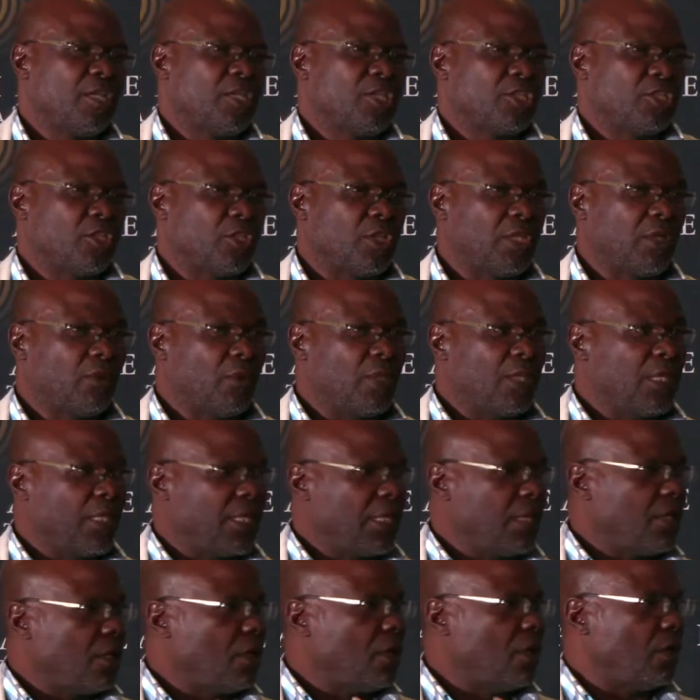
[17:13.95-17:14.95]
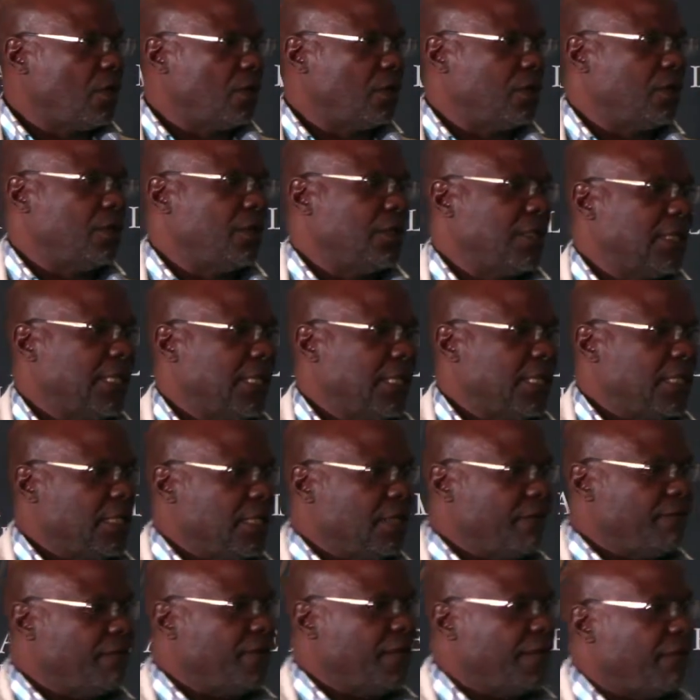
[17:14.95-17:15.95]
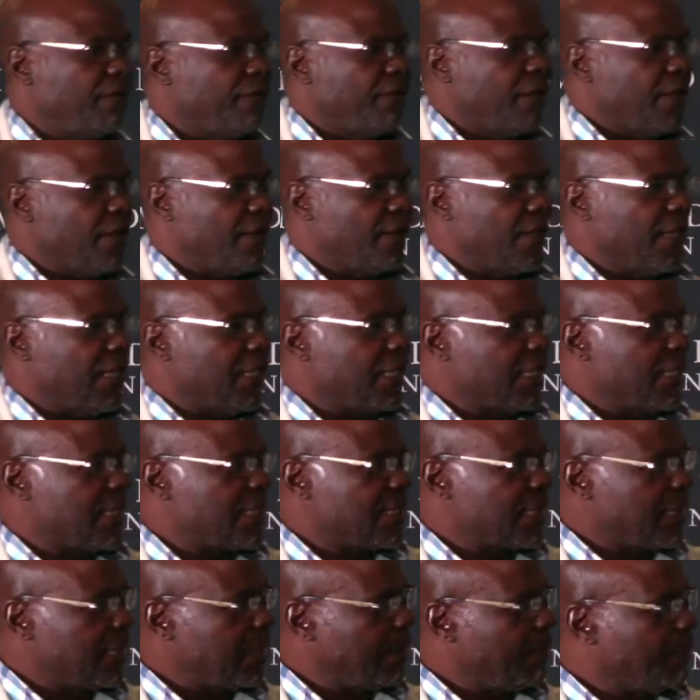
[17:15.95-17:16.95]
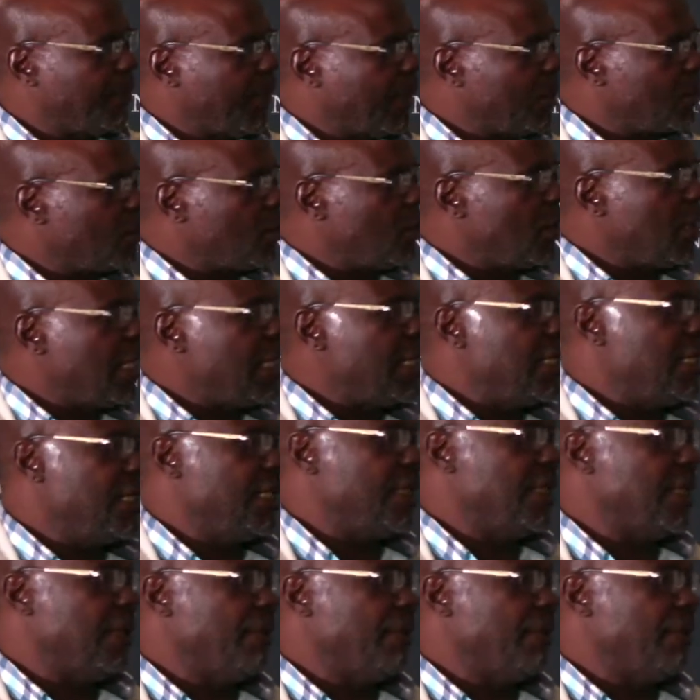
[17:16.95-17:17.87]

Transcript: So they will record, and if they found that a certain particular leader,